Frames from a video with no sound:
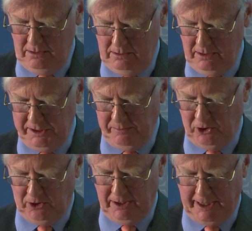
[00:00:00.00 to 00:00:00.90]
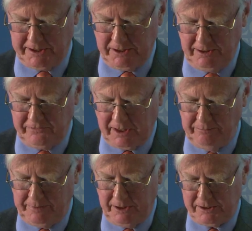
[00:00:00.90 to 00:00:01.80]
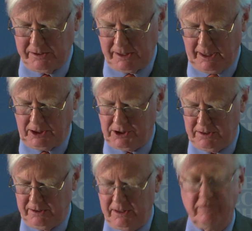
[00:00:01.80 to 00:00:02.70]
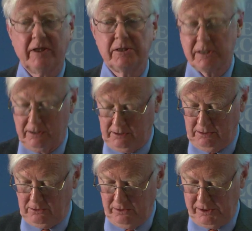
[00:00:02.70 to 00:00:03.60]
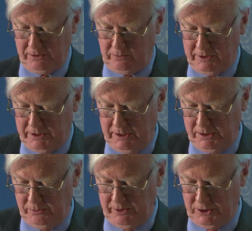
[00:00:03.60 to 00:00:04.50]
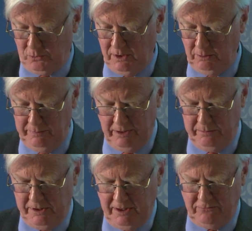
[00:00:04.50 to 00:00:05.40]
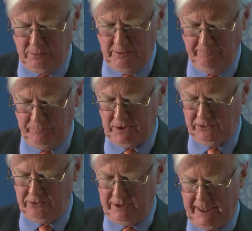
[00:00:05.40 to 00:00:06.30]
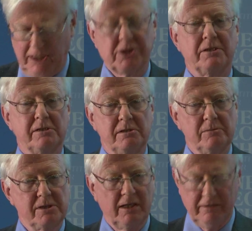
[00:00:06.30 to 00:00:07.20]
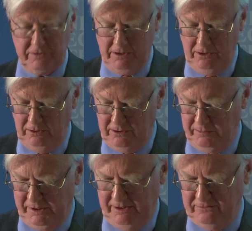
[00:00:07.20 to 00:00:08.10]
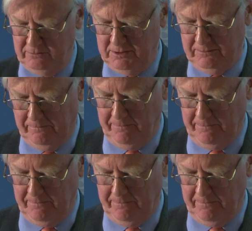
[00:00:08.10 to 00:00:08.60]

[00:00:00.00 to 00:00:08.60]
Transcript: There is moral hazard if some person's actions have uncertain consequences, which will be observable, although the actions themselves are not observable.